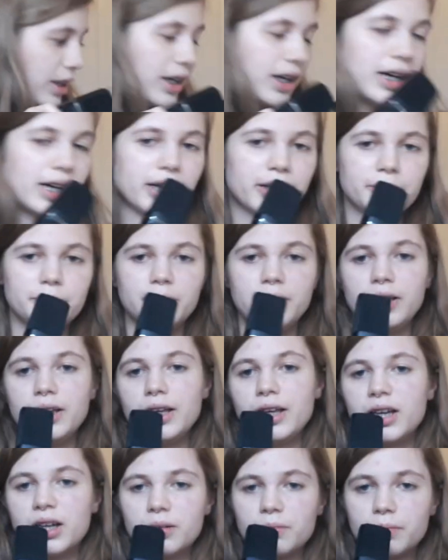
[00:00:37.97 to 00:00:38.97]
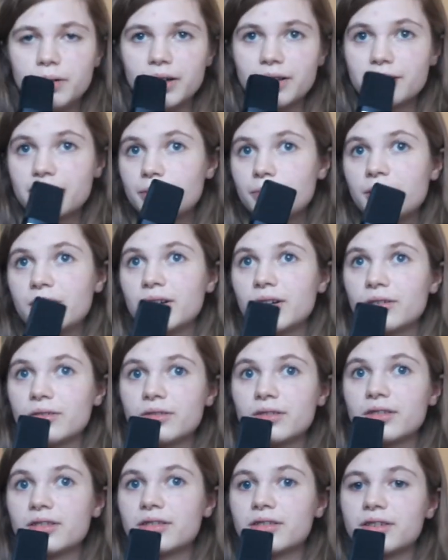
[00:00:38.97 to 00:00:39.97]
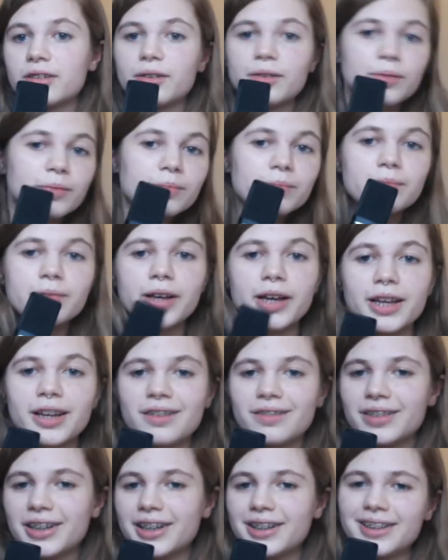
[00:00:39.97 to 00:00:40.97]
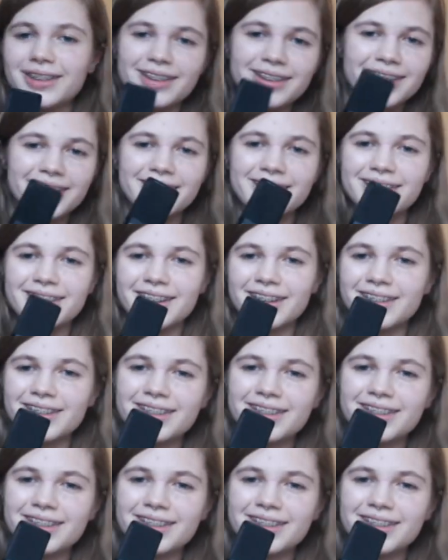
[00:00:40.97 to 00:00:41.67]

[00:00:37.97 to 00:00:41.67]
Um, but some I don't. So anyway, let's go.